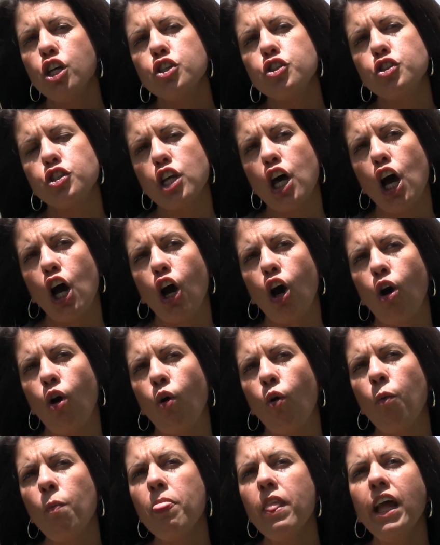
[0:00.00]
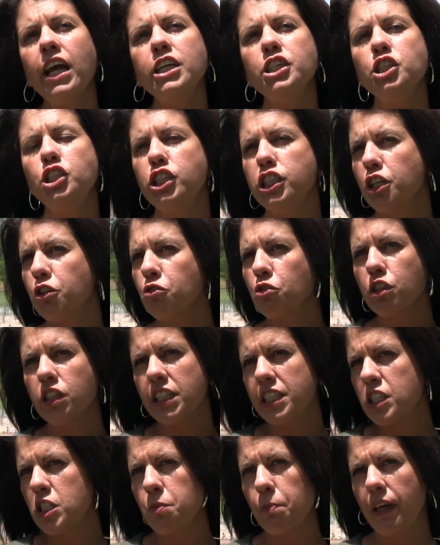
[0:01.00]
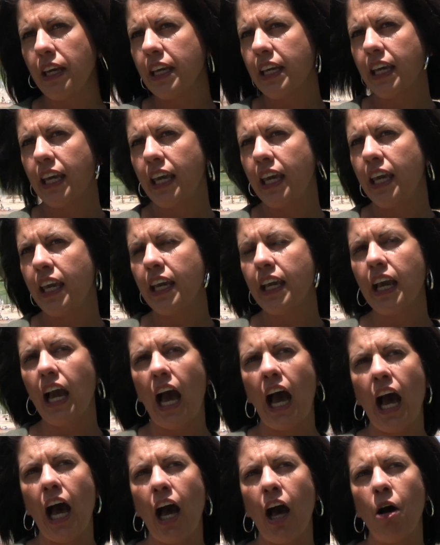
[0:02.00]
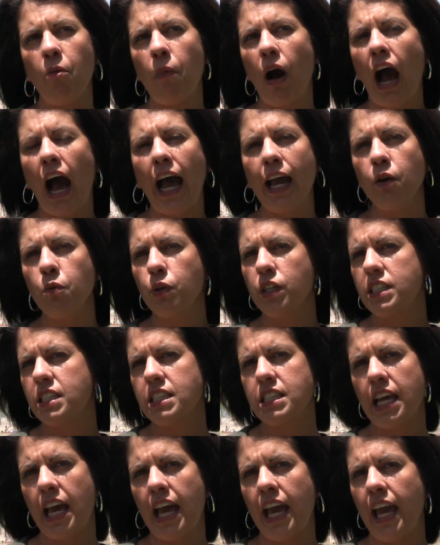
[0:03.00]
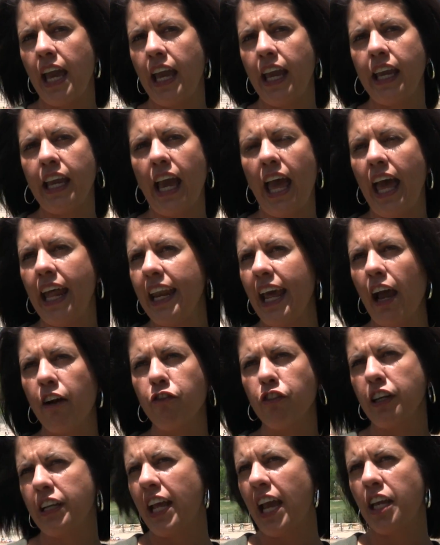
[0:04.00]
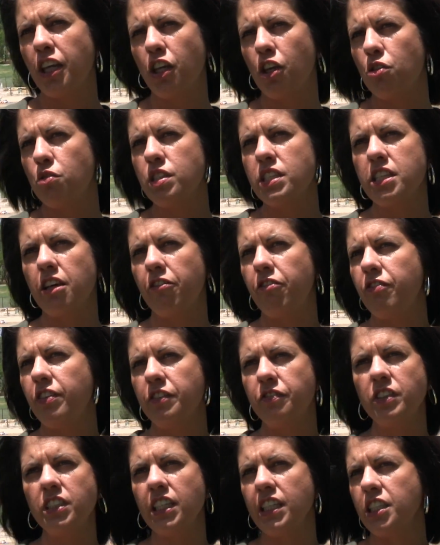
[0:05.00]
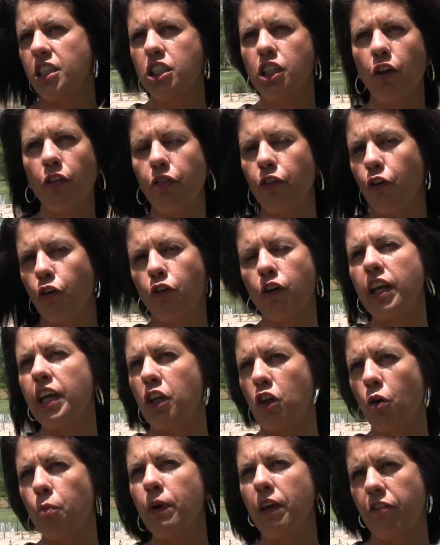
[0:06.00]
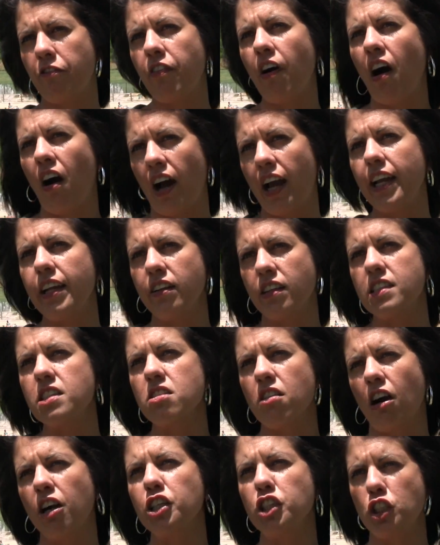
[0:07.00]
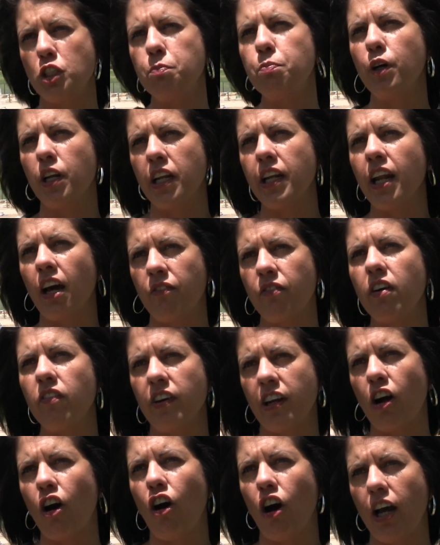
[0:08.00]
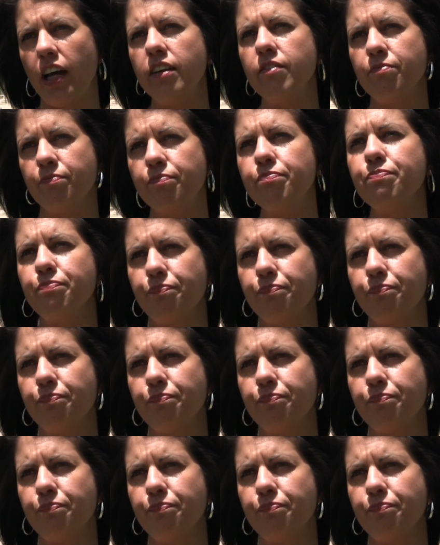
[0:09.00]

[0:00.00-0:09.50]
So generally speaking, I would say an everyday use of 15 to 30 you'll be fine as long as you put enough of it on.